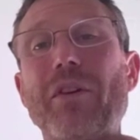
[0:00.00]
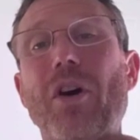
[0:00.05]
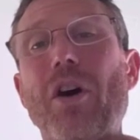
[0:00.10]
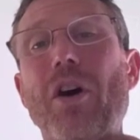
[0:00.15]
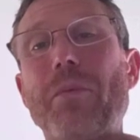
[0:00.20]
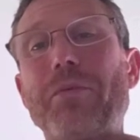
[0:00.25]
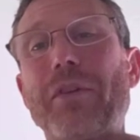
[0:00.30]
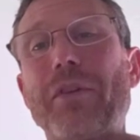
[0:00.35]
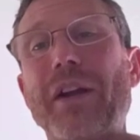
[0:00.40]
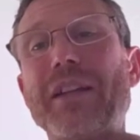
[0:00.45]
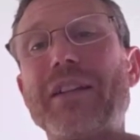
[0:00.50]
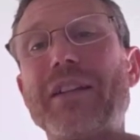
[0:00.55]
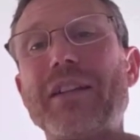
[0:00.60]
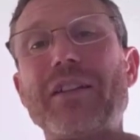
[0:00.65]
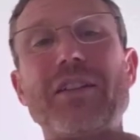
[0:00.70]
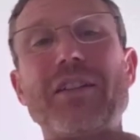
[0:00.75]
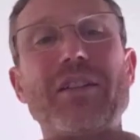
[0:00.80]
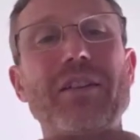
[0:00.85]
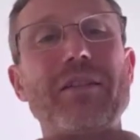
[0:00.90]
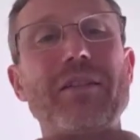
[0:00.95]
with
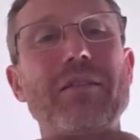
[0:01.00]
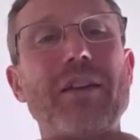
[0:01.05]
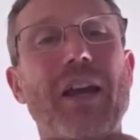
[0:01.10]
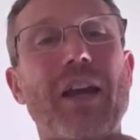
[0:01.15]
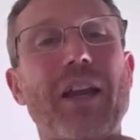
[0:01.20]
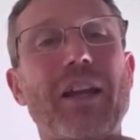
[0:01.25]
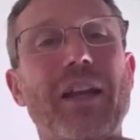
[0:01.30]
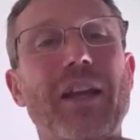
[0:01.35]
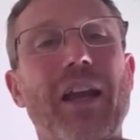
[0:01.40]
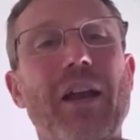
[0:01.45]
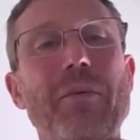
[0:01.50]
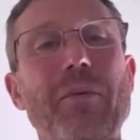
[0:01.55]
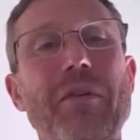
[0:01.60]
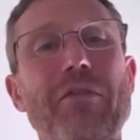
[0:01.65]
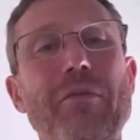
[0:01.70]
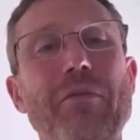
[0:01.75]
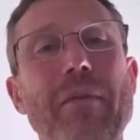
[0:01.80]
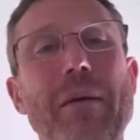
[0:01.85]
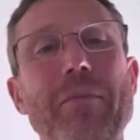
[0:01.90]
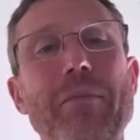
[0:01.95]
operators, and again
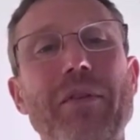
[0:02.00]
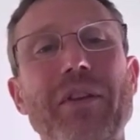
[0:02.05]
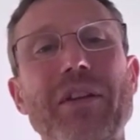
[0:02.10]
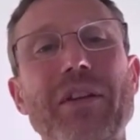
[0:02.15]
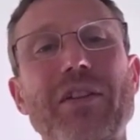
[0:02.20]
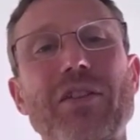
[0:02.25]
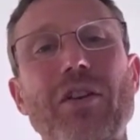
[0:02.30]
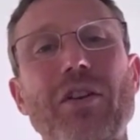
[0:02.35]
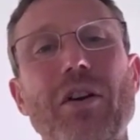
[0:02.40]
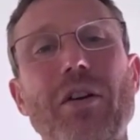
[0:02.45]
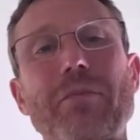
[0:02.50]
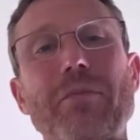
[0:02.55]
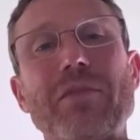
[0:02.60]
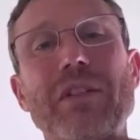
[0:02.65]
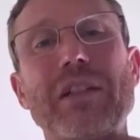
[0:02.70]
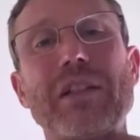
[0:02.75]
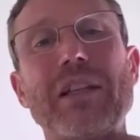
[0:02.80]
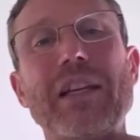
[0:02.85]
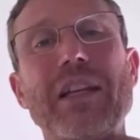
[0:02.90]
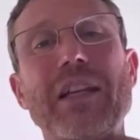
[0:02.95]
we remember these
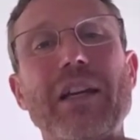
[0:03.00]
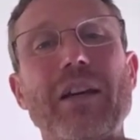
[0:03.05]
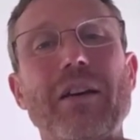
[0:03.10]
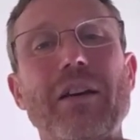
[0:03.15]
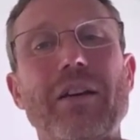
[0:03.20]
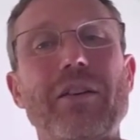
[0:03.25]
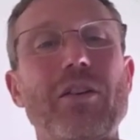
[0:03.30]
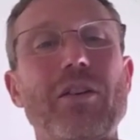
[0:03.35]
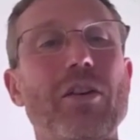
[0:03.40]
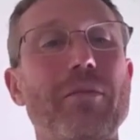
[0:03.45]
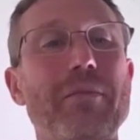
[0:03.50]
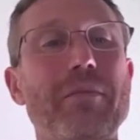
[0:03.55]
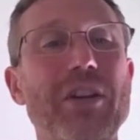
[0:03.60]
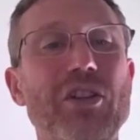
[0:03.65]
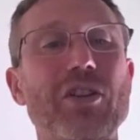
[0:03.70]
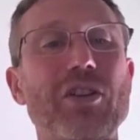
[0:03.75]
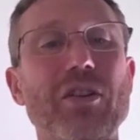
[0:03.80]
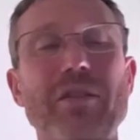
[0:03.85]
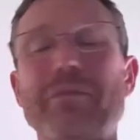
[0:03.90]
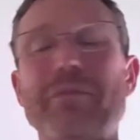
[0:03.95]
terms linear and
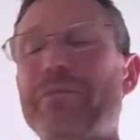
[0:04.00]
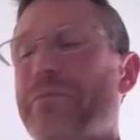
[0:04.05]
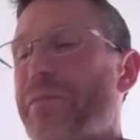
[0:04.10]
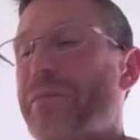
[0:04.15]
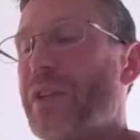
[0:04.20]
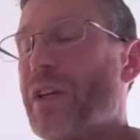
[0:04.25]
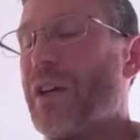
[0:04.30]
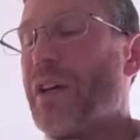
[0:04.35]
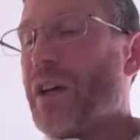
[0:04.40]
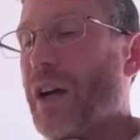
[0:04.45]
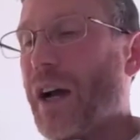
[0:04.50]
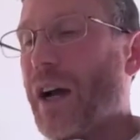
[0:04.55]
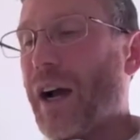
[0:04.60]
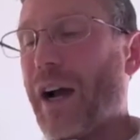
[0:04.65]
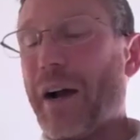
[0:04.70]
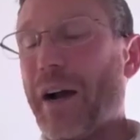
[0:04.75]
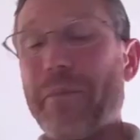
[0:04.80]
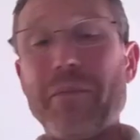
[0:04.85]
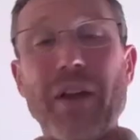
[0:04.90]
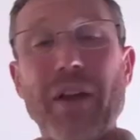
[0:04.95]
Hermitian,
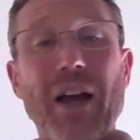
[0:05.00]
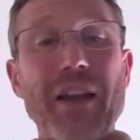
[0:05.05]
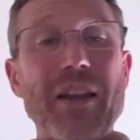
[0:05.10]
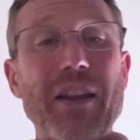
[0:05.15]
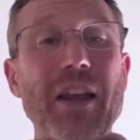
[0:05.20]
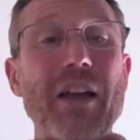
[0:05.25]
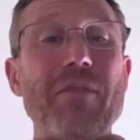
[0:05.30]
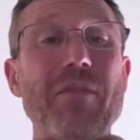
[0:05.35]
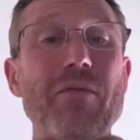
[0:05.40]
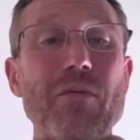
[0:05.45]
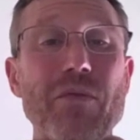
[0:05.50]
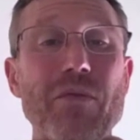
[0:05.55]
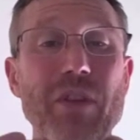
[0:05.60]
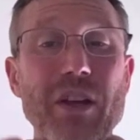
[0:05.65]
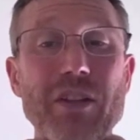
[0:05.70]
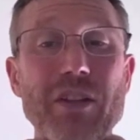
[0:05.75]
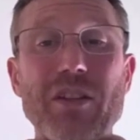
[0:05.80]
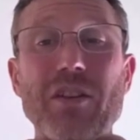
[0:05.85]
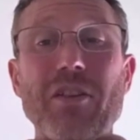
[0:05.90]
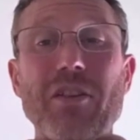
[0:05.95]
and
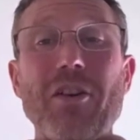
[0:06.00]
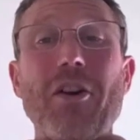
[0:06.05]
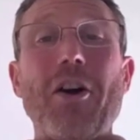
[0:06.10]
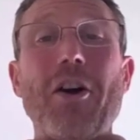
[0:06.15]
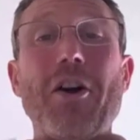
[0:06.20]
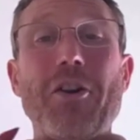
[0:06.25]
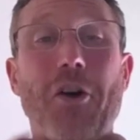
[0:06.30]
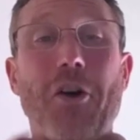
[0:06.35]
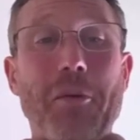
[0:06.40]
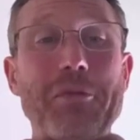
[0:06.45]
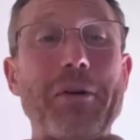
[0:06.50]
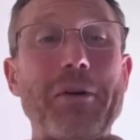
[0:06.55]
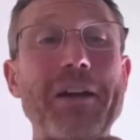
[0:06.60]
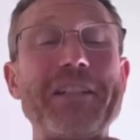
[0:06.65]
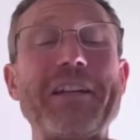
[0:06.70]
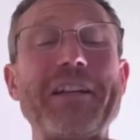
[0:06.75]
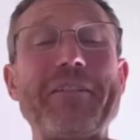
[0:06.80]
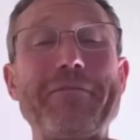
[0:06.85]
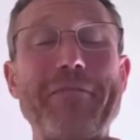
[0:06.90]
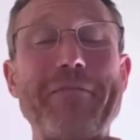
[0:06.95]
there's an
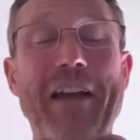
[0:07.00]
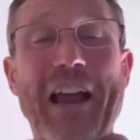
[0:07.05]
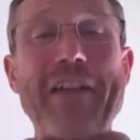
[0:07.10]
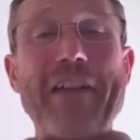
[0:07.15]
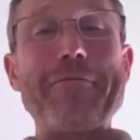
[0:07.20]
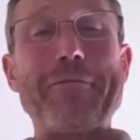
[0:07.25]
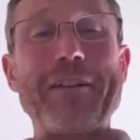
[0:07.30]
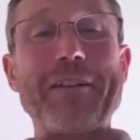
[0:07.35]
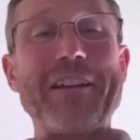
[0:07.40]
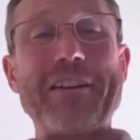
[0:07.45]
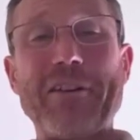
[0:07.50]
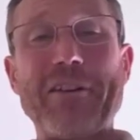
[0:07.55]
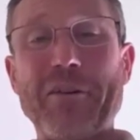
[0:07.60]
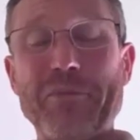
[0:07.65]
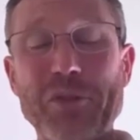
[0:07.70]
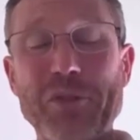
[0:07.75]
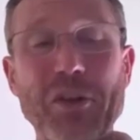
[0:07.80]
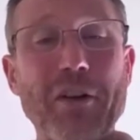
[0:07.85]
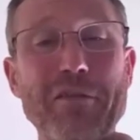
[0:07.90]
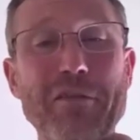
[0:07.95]
operator for every
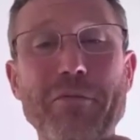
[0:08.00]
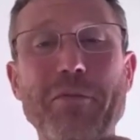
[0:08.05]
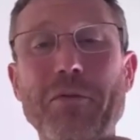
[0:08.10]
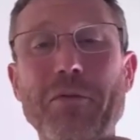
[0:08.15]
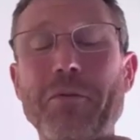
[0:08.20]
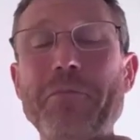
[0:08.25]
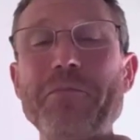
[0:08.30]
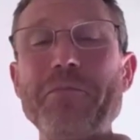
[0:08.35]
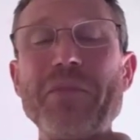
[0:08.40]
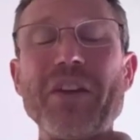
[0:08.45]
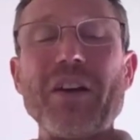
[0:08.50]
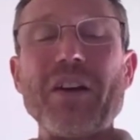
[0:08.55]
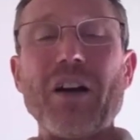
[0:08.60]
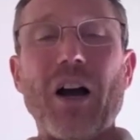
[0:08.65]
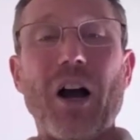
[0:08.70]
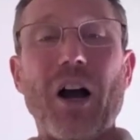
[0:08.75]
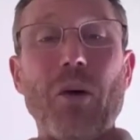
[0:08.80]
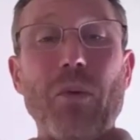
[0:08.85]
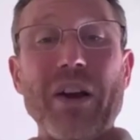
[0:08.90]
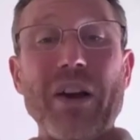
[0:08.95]
observable.
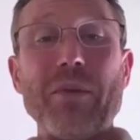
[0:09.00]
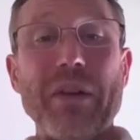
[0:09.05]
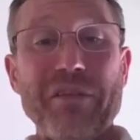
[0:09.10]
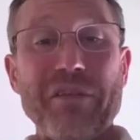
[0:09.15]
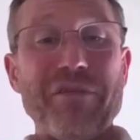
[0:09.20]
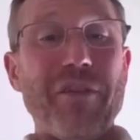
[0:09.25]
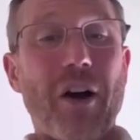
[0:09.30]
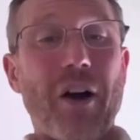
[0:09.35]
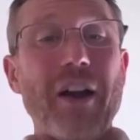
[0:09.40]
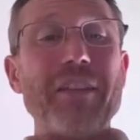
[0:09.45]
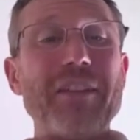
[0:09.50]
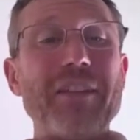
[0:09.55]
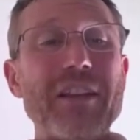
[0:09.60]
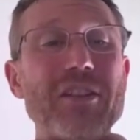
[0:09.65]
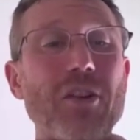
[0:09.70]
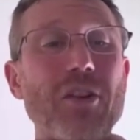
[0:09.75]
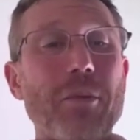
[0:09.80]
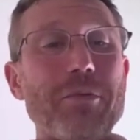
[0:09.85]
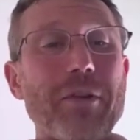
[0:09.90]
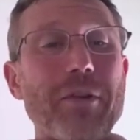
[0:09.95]
Where do we find
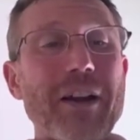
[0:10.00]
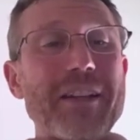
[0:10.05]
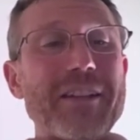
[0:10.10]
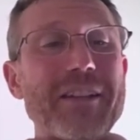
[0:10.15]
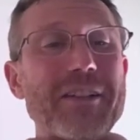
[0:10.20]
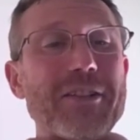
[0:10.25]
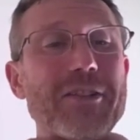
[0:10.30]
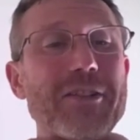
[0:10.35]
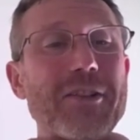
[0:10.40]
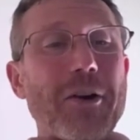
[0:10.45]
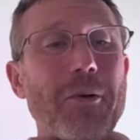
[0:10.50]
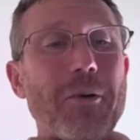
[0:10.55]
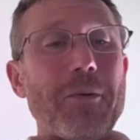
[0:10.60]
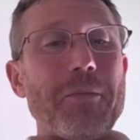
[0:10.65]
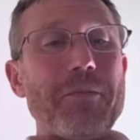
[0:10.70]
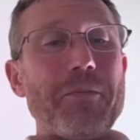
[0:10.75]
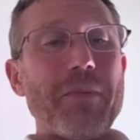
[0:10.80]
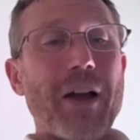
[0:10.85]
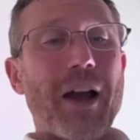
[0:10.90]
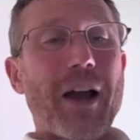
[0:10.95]
these operators?
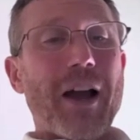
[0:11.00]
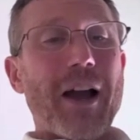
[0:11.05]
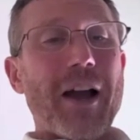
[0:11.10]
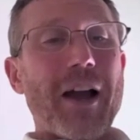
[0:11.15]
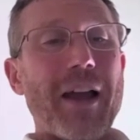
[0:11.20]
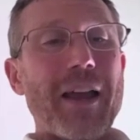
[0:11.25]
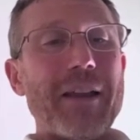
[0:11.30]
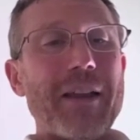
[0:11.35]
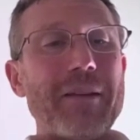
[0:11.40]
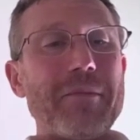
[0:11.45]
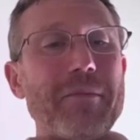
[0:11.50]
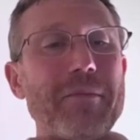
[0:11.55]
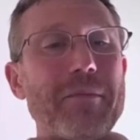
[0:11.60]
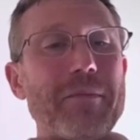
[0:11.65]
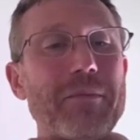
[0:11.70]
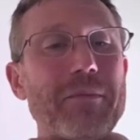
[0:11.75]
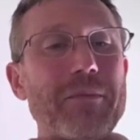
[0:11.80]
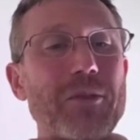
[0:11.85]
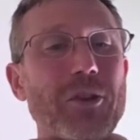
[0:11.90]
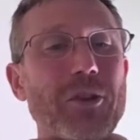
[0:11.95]
So
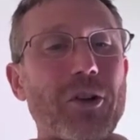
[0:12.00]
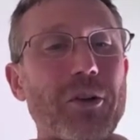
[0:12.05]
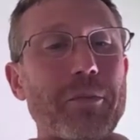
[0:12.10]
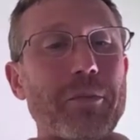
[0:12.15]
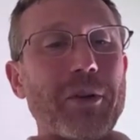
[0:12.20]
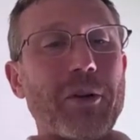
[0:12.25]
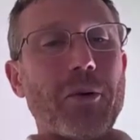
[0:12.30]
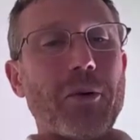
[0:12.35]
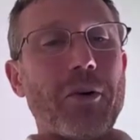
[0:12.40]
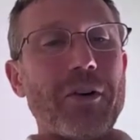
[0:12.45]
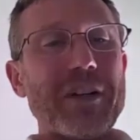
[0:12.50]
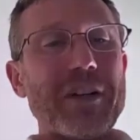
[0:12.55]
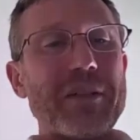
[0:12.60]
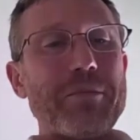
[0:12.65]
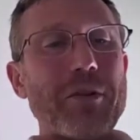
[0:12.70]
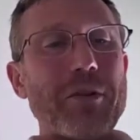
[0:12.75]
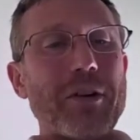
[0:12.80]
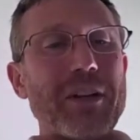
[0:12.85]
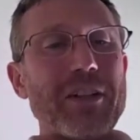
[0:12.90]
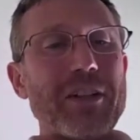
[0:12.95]
in Donald
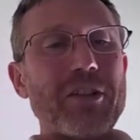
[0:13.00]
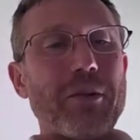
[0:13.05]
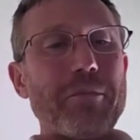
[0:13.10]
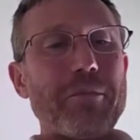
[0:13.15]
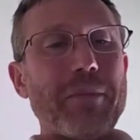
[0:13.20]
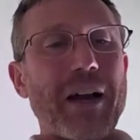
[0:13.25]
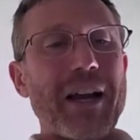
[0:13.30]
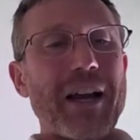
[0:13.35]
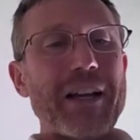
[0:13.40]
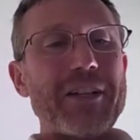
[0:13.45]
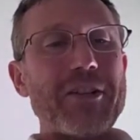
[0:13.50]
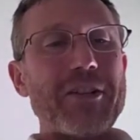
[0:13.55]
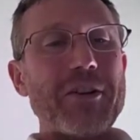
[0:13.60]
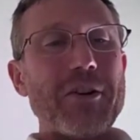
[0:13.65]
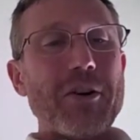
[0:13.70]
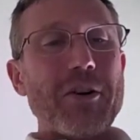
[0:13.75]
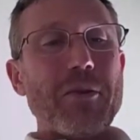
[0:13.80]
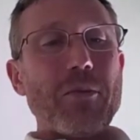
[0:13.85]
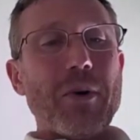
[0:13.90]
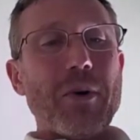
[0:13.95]
Macquarie's book, it's on
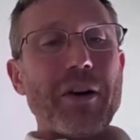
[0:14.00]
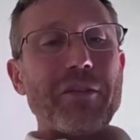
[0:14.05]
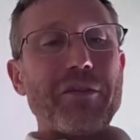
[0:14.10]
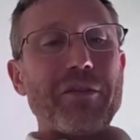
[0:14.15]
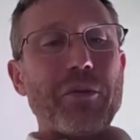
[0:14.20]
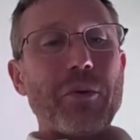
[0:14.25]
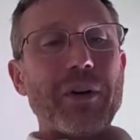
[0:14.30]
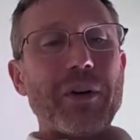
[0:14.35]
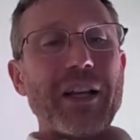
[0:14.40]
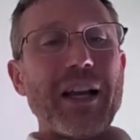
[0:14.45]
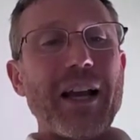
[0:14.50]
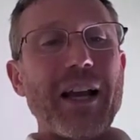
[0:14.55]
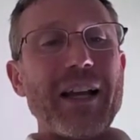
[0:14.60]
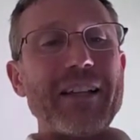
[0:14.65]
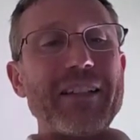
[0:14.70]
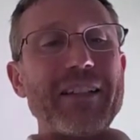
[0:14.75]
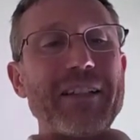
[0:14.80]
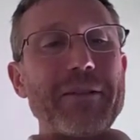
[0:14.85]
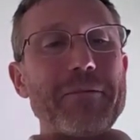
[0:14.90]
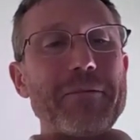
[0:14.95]
page
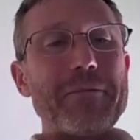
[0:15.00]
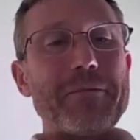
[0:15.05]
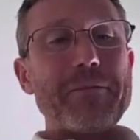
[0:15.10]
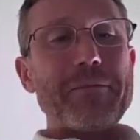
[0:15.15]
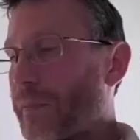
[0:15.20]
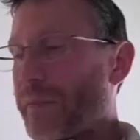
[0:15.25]
148.